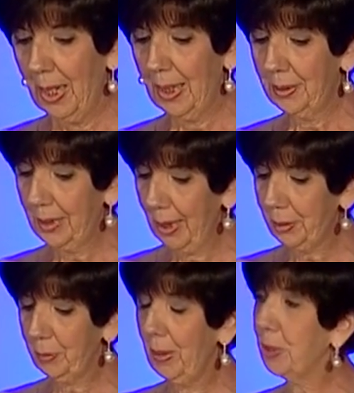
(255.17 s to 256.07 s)
And
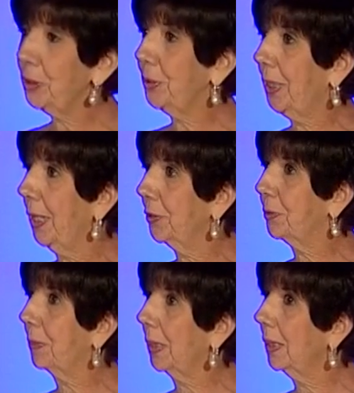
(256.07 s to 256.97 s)
Dr. Angel tells
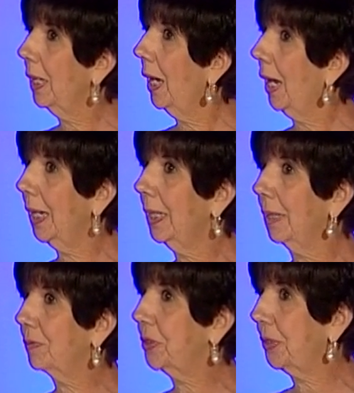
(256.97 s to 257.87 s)
me I
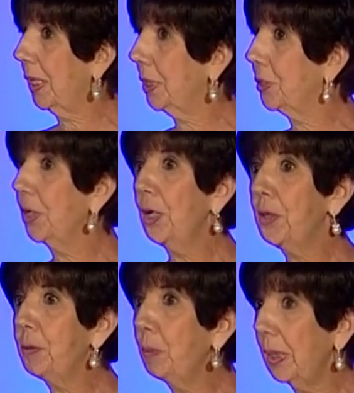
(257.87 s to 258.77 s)
have stage
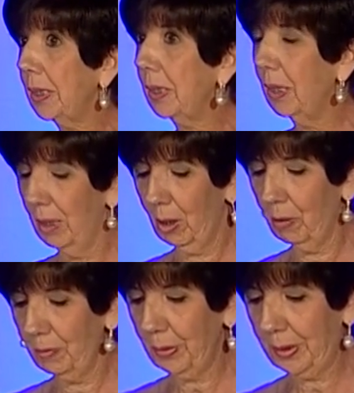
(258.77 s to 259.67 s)
3
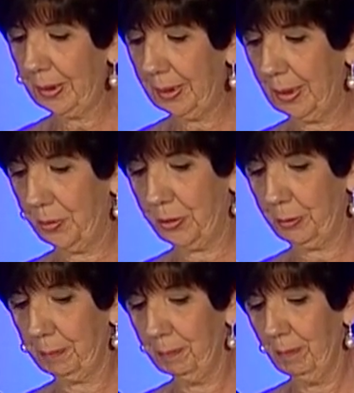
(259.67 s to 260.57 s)
ovarian cancer.